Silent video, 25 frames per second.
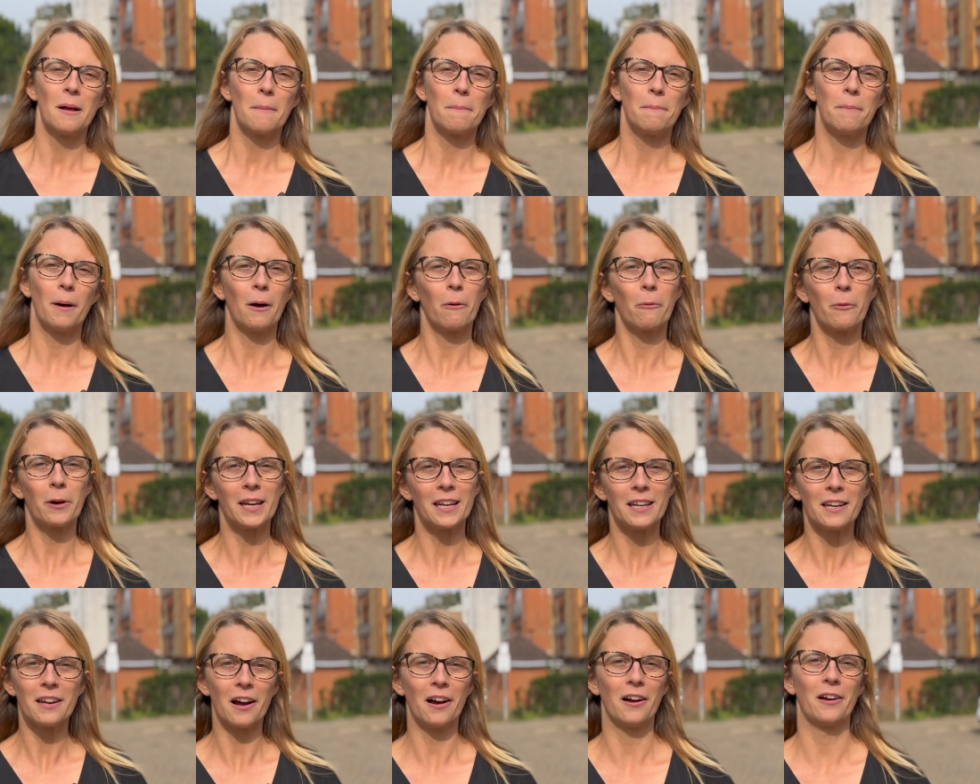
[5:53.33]
But
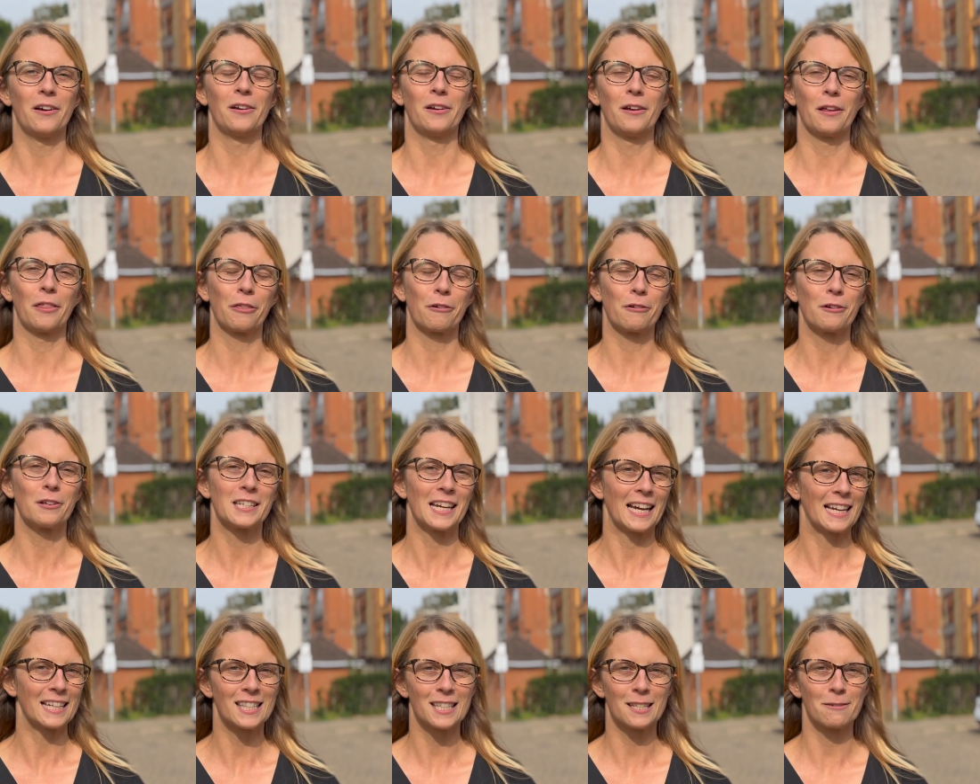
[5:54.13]
we know through
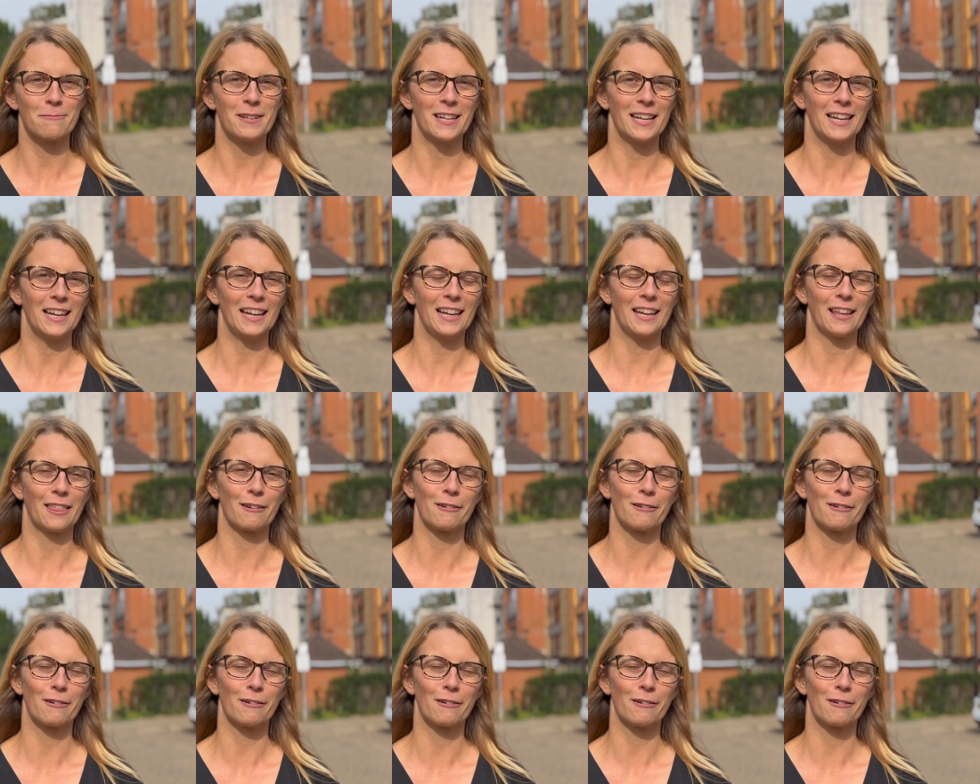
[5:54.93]
testimony,